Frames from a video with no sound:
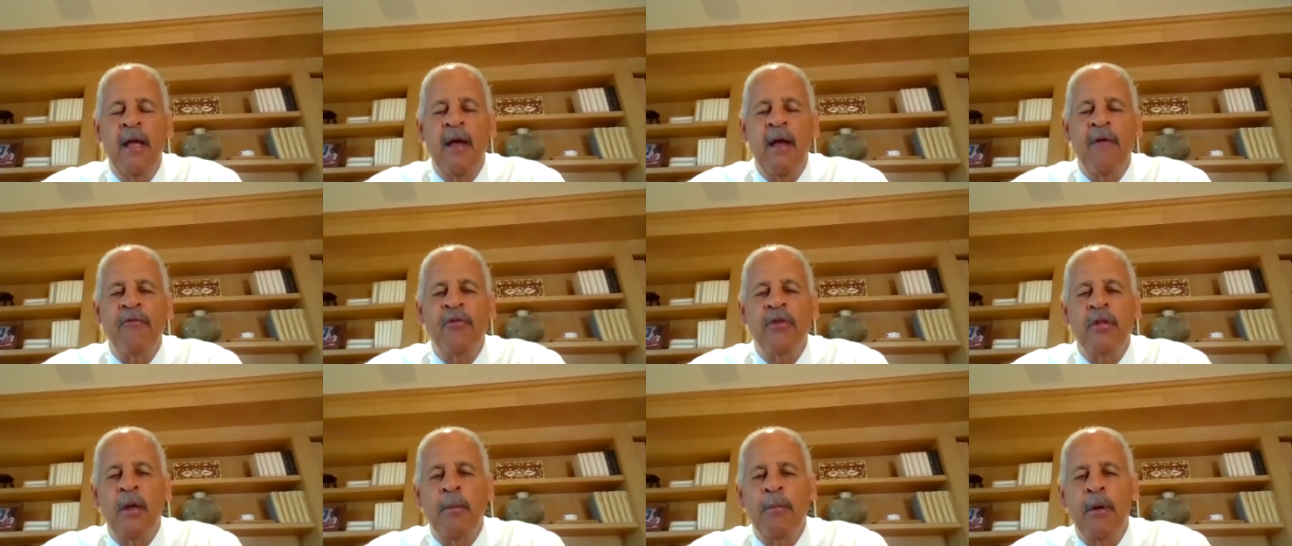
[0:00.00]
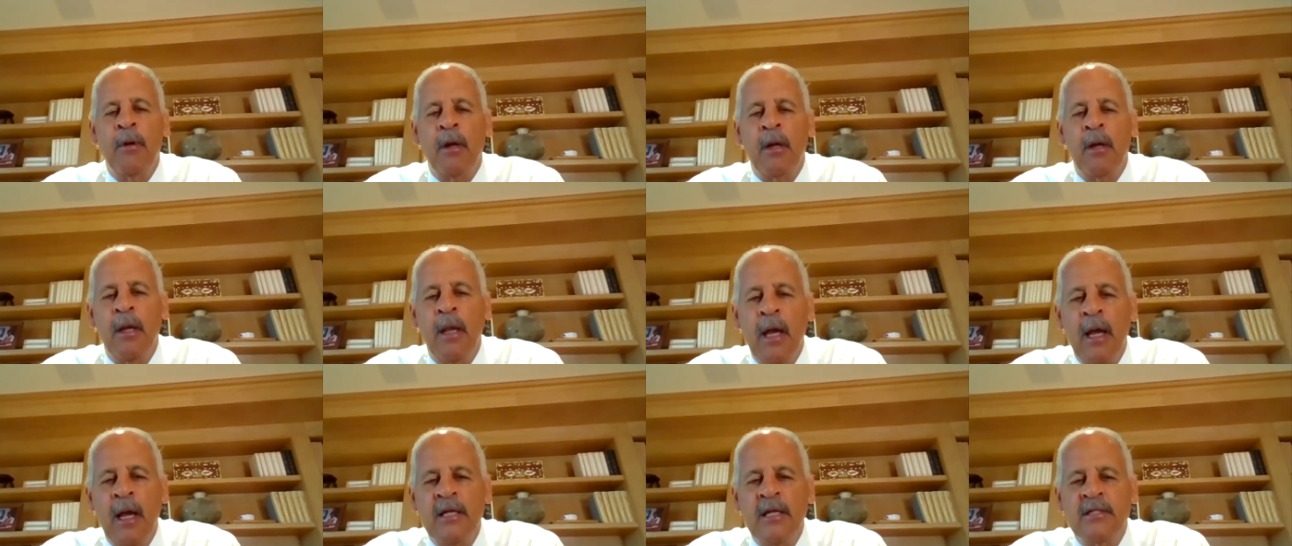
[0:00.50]
have a number of
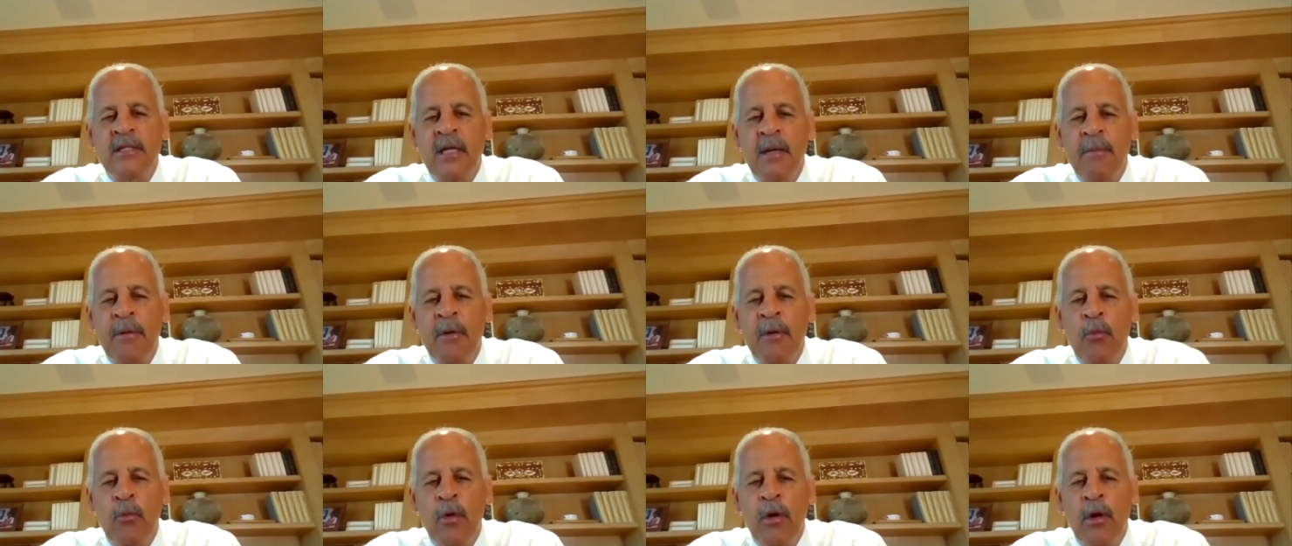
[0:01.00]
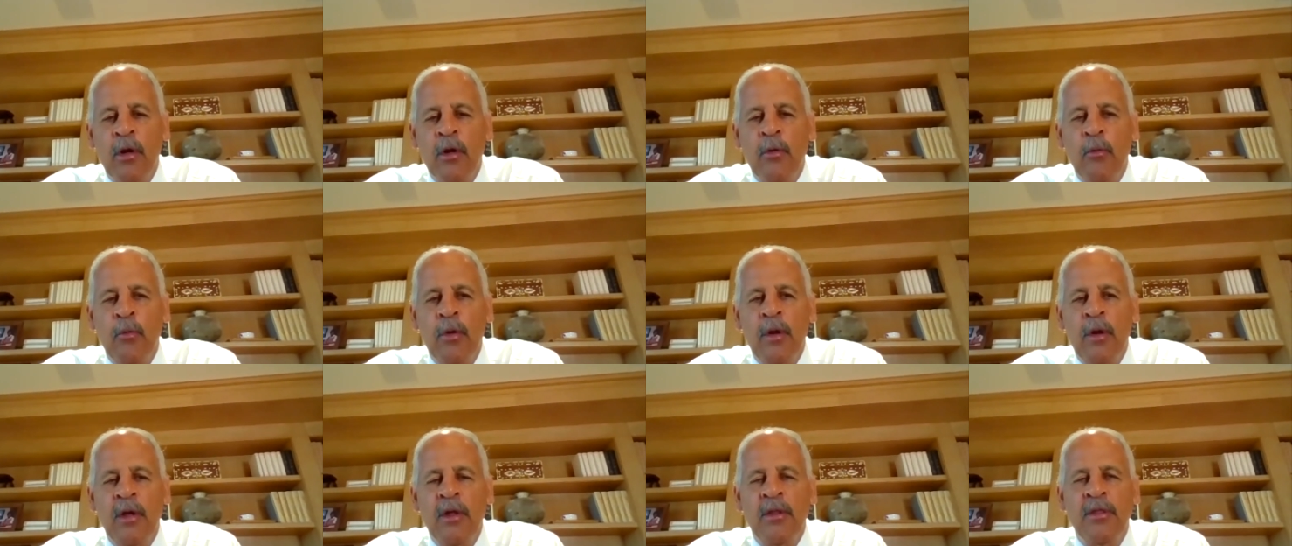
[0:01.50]
clients I've been
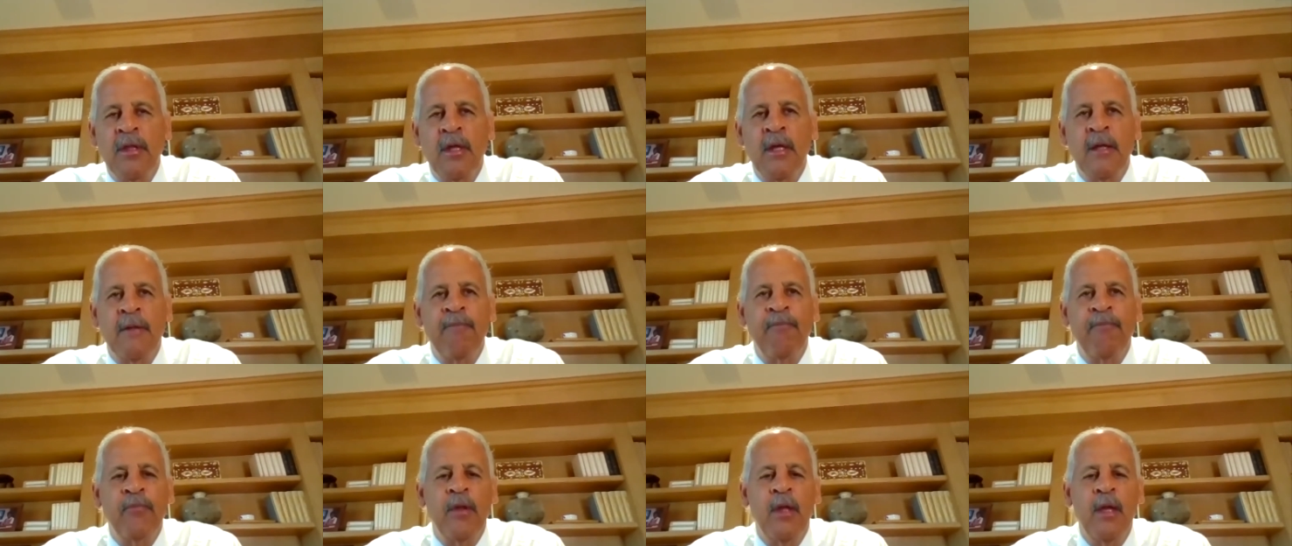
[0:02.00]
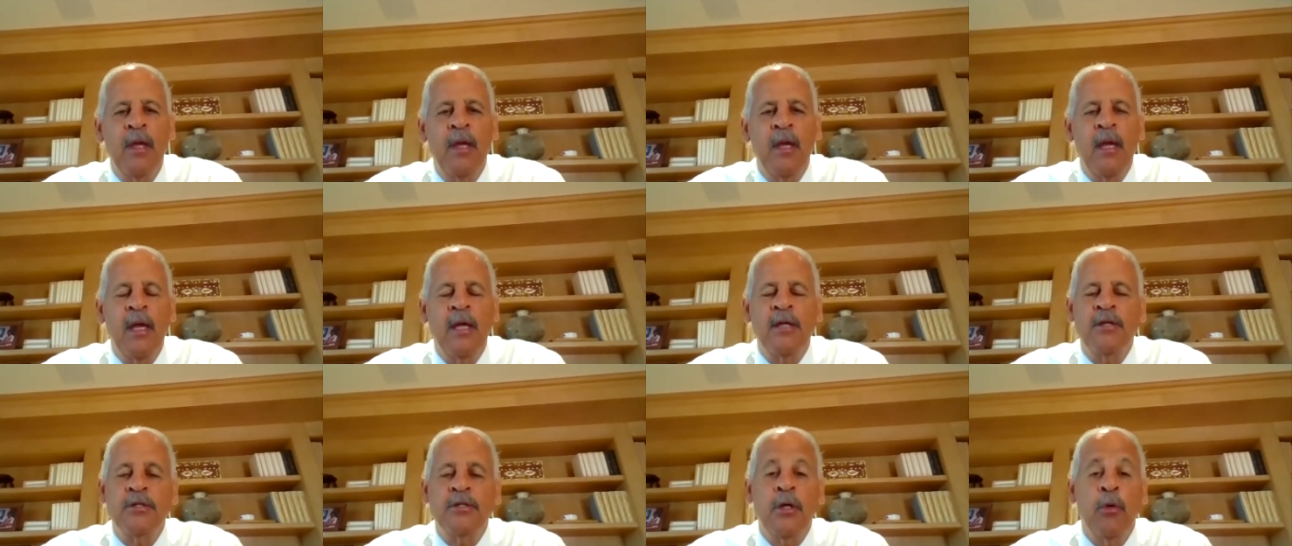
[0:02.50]
working with, and
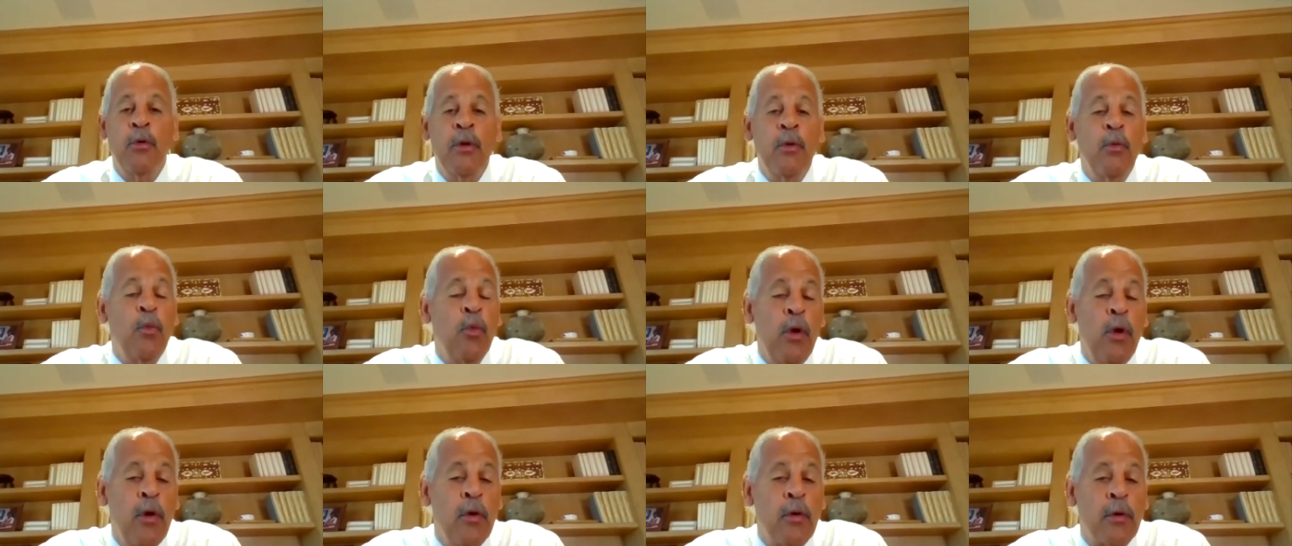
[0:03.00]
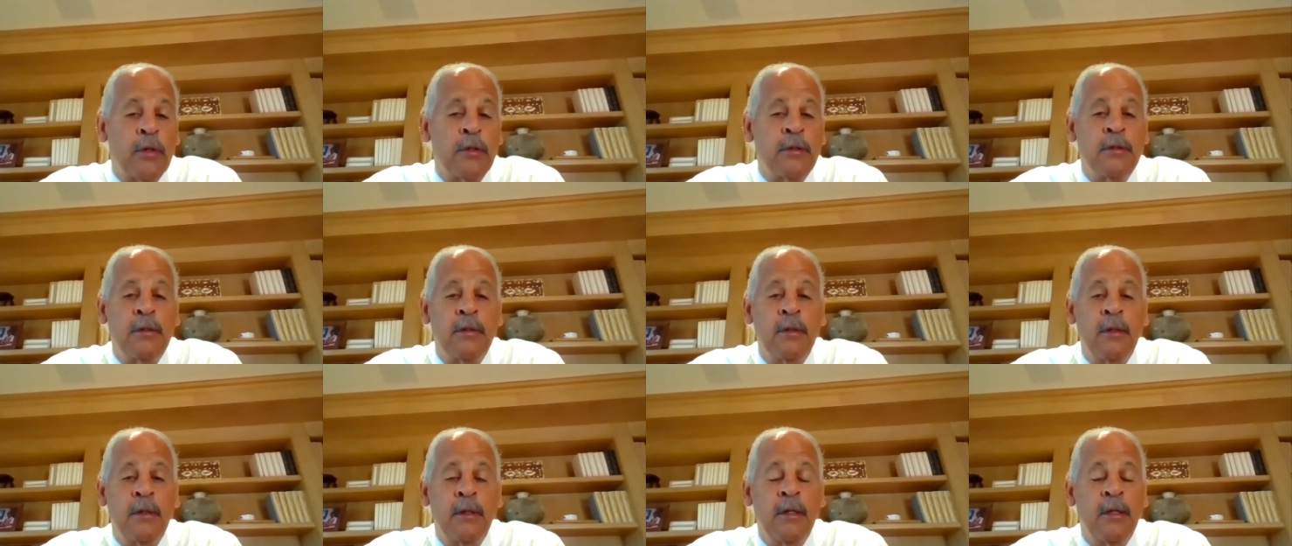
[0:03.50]
so it works.